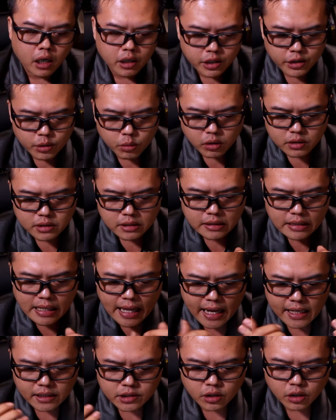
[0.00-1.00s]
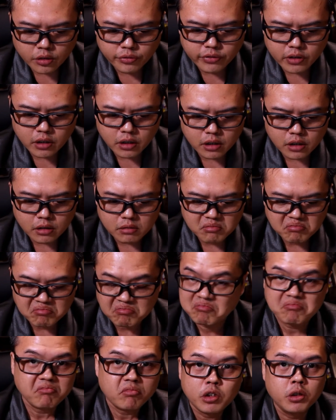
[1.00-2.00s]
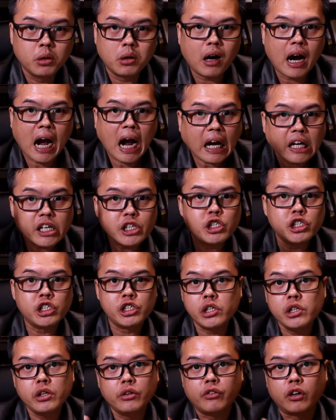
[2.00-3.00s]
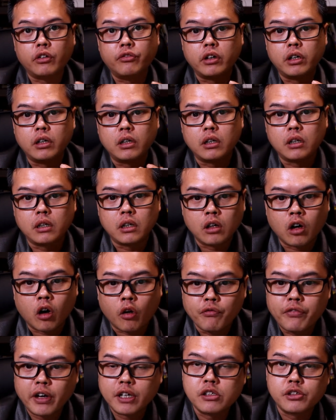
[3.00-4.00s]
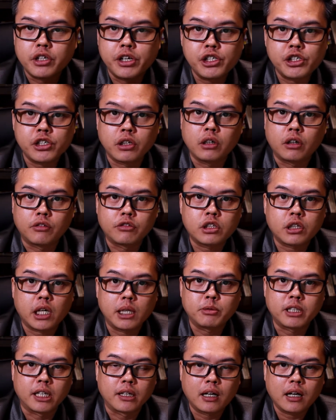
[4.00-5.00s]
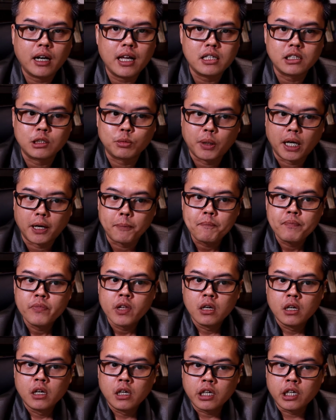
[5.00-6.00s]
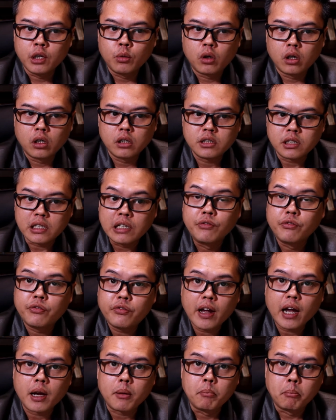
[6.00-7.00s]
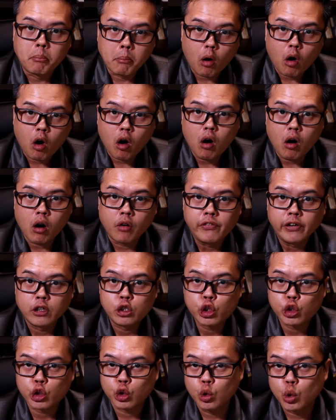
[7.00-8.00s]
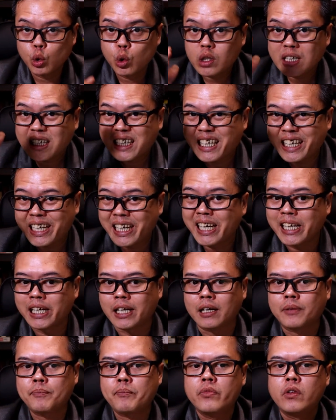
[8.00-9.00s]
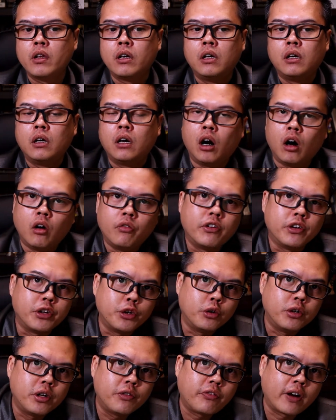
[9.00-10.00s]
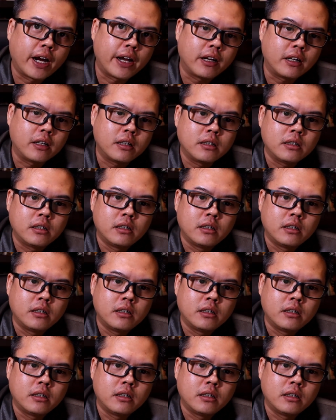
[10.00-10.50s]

he was less of a, you know, high chief of a confederation of tribes and clans, but he was in fact more of a true king of a unified